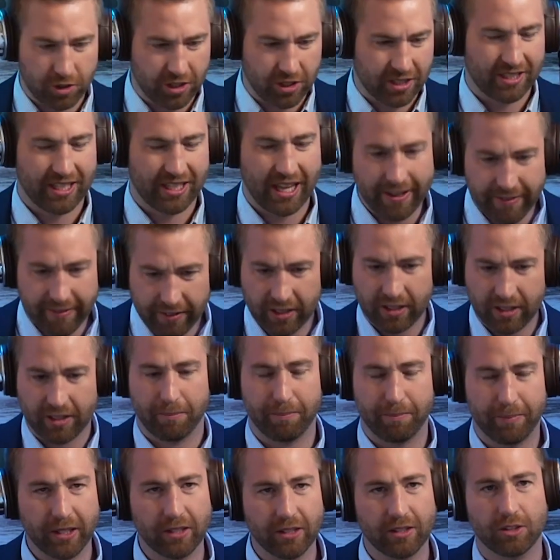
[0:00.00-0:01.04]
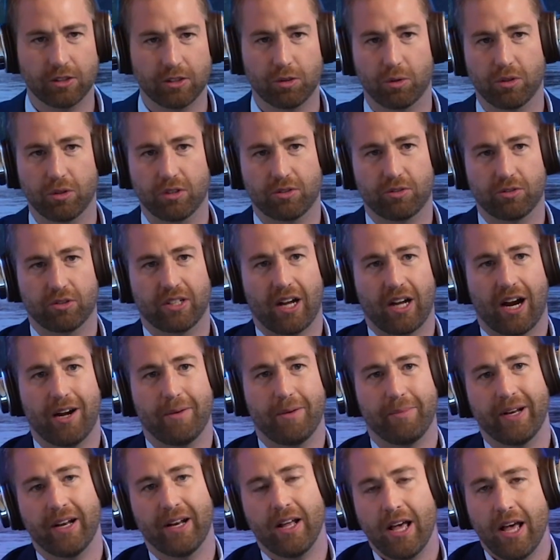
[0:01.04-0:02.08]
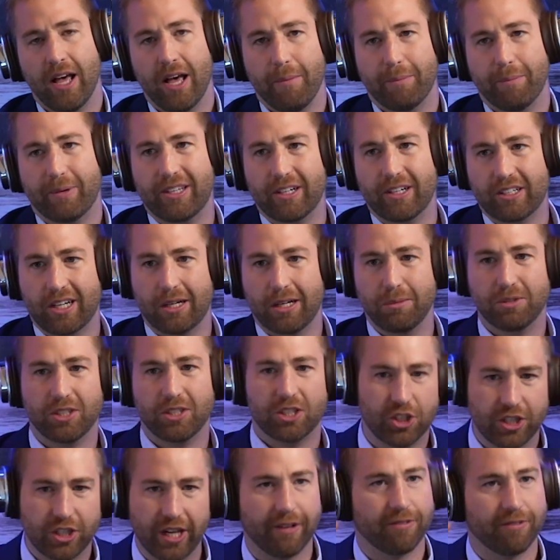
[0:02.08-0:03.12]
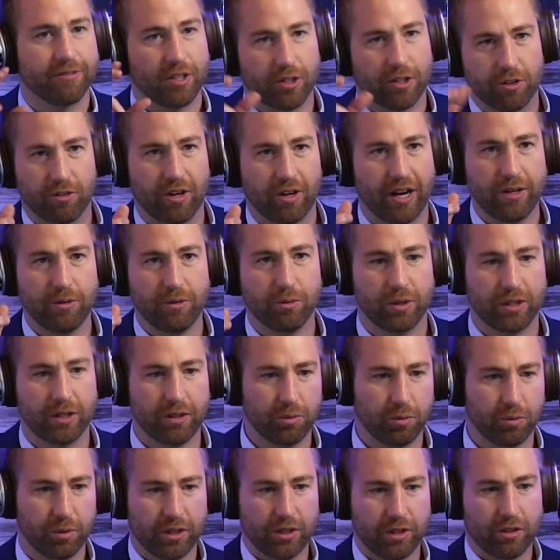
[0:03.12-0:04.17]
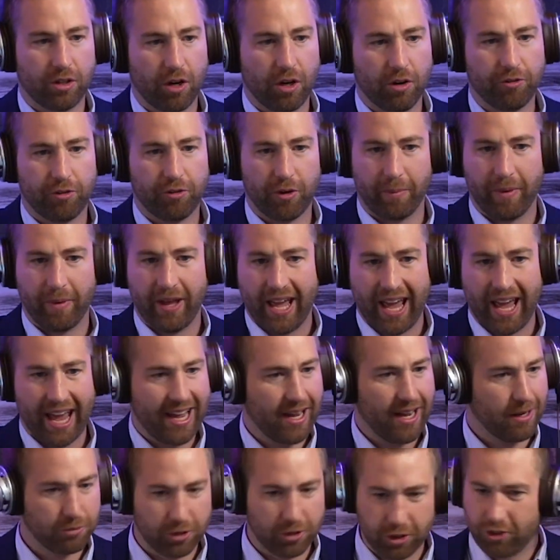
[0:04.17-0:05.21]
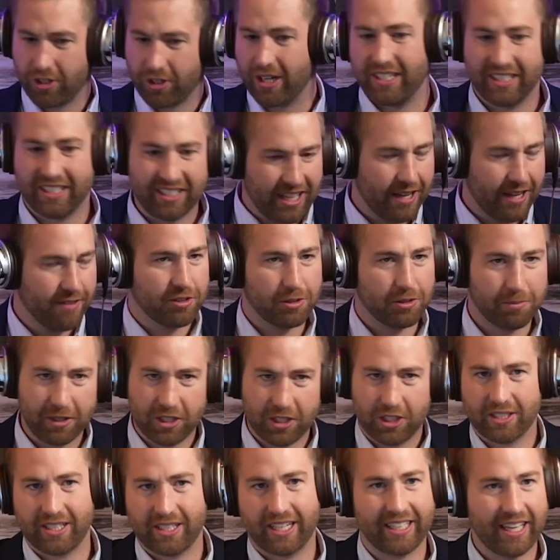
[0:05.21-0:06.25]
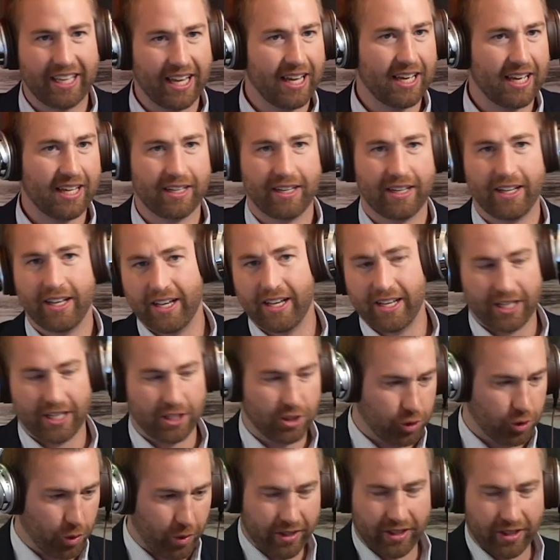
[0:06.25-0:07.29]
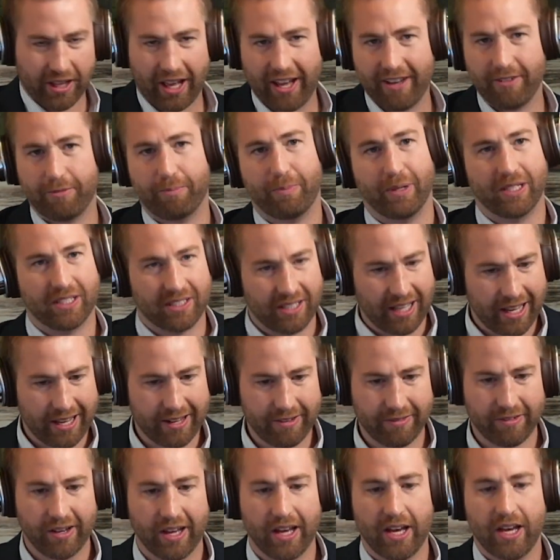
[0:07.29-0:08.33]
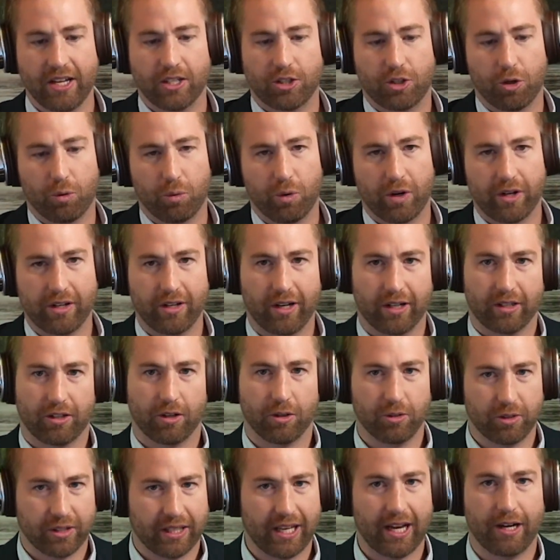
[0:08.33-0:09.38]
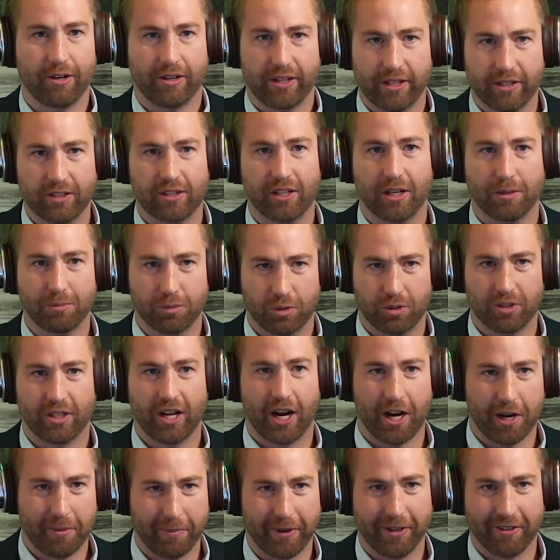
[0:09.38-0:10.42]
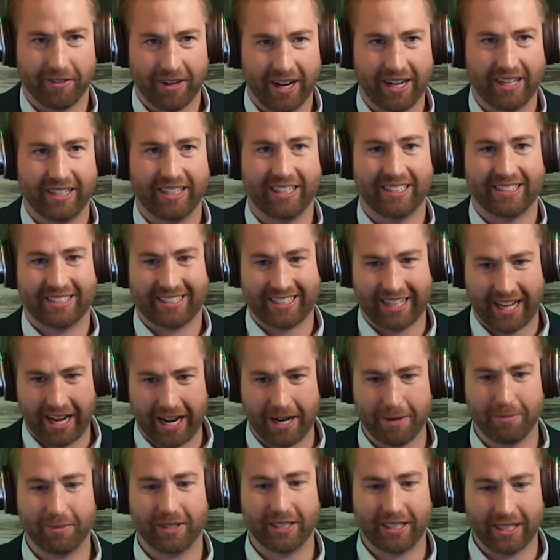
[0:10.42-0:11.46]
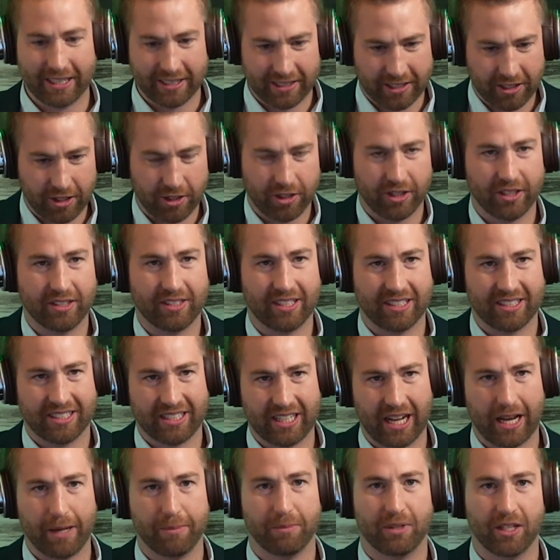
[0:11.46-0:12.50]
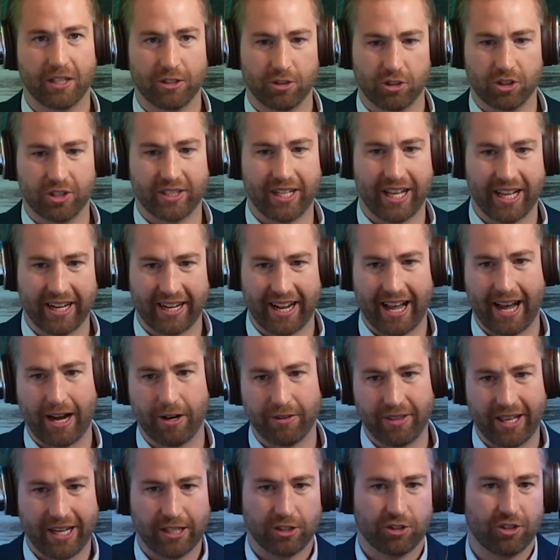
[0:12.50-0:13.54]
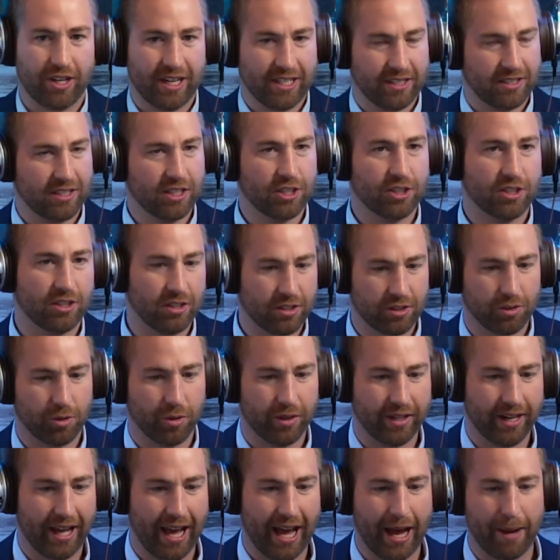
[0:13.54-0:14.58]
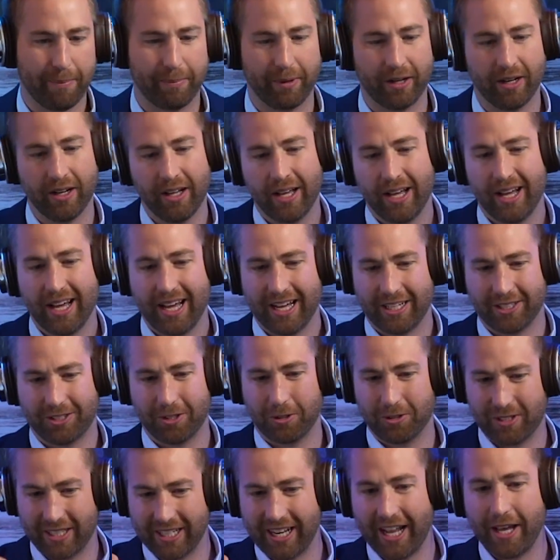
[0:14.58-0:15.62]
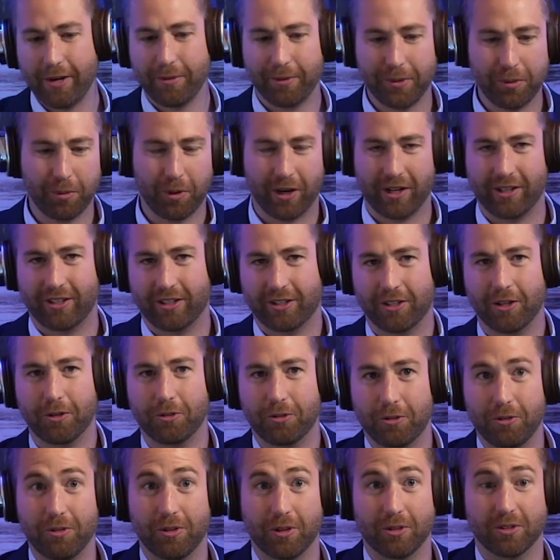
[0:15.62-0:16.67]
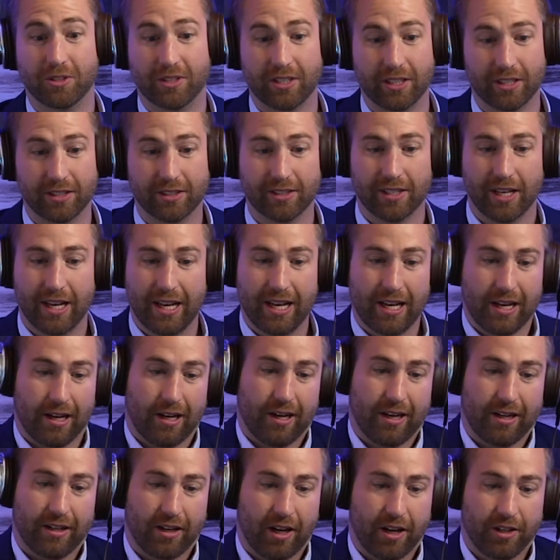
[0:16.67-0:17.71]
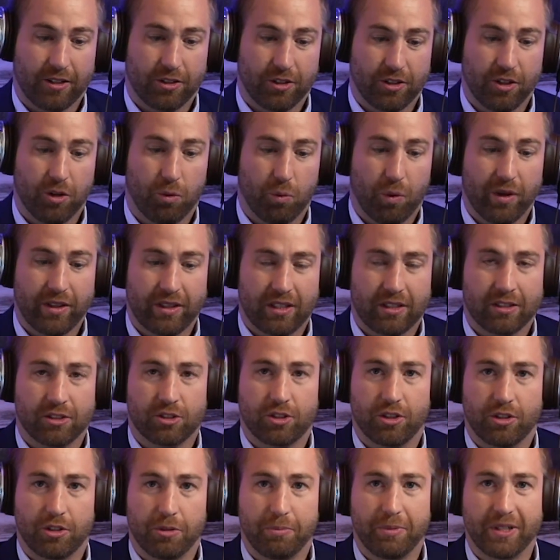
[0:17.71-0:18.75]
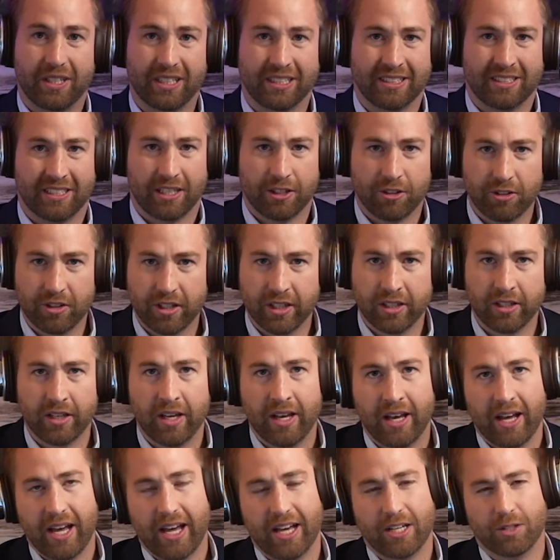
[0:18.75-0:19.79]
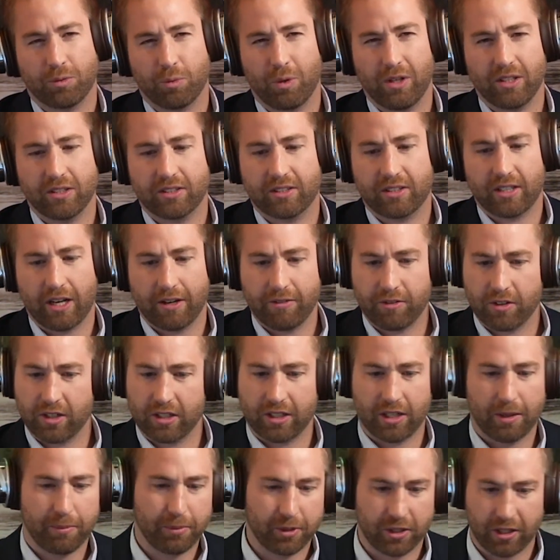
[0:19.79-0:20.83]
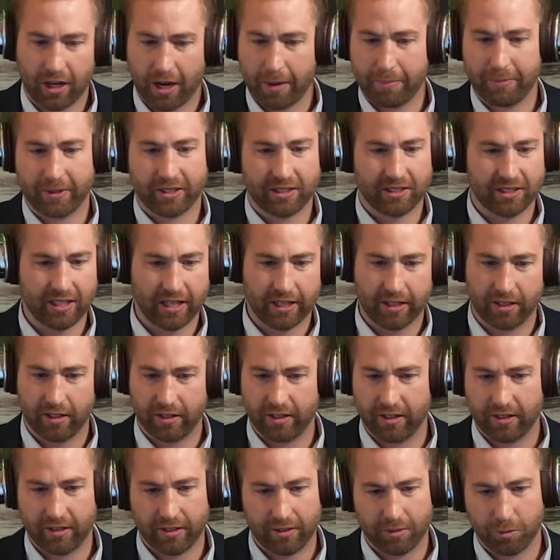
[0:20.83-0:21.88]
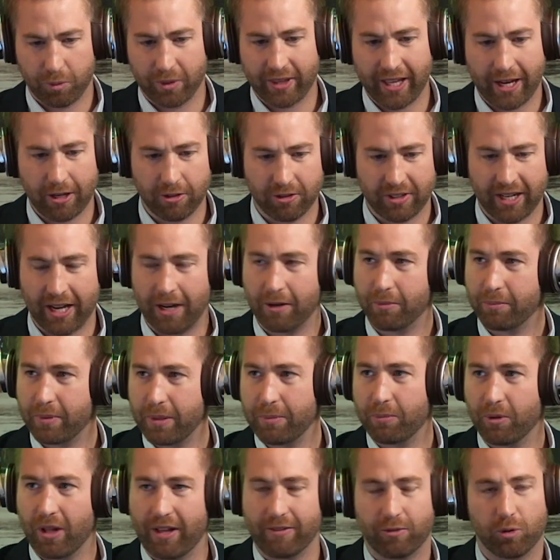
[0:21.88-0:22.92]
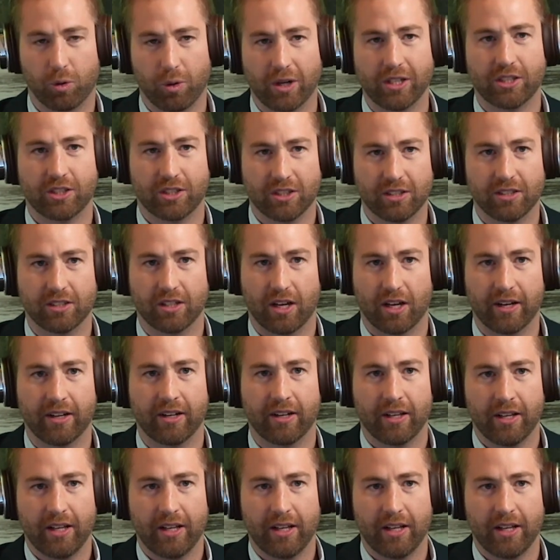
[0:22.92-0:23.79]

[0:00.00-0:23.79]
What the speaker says: saving and building towards retirement. But there comes a shift, right? When you go from, hey, I'm just trying to save as much as I can, enjoy life, but save, to where you're like, holy cow, here comes retirement, right? It's time to get serious. It's time to understand how that transition is going to happen. And so today we wanted to go through those things on what things should you be considering, as well as cover a couple topics that without doubt people have questions on